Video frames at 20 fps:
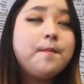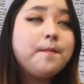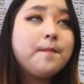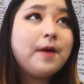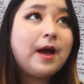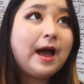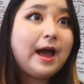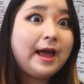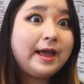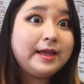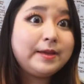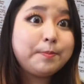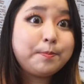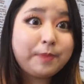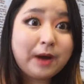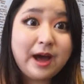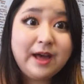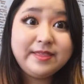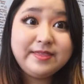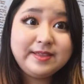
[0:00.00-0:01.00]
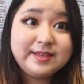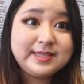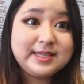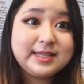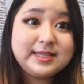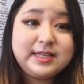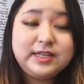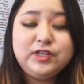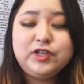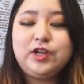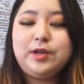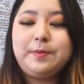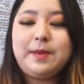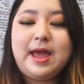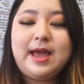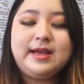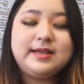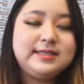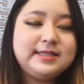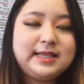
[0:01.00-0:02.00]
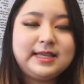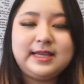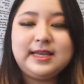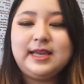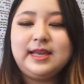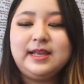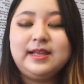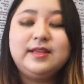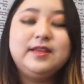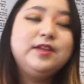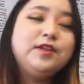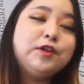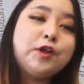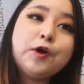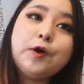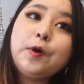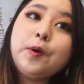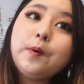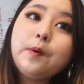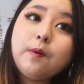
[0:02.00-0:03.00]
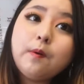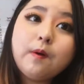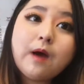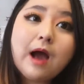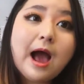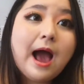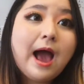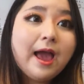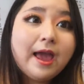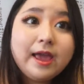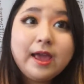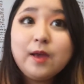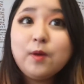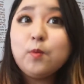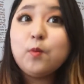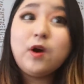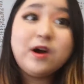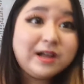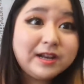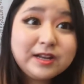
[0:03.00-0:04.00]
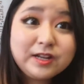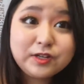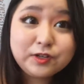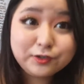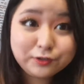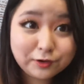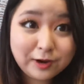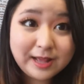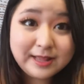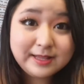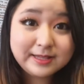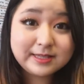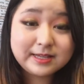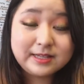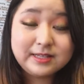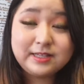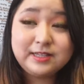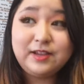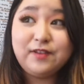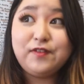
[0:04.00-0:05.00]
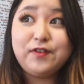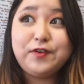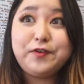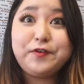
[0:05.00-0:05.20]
I bought this at TJ Maxx thinking, you know, I wanted to try this concealer